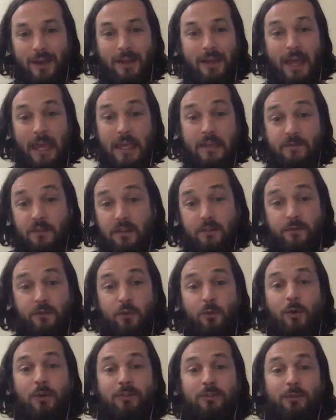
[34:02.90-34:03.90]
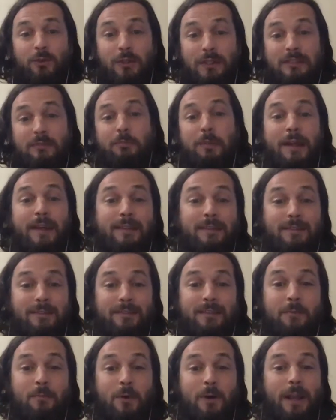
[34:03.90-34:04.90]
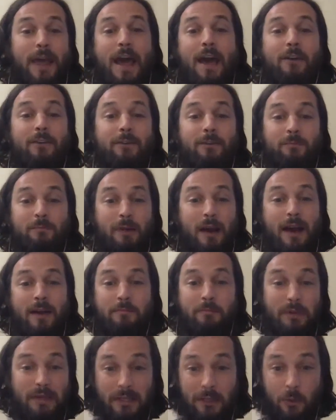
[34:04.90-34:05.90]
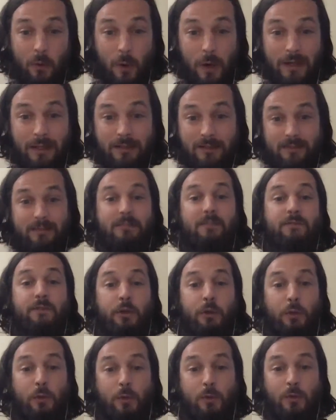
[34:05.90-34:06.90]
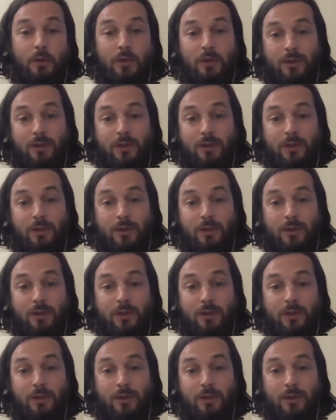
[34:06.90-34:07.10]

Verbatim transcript: even if you want to explain to someone how to buy Bitcoin, it's difficult.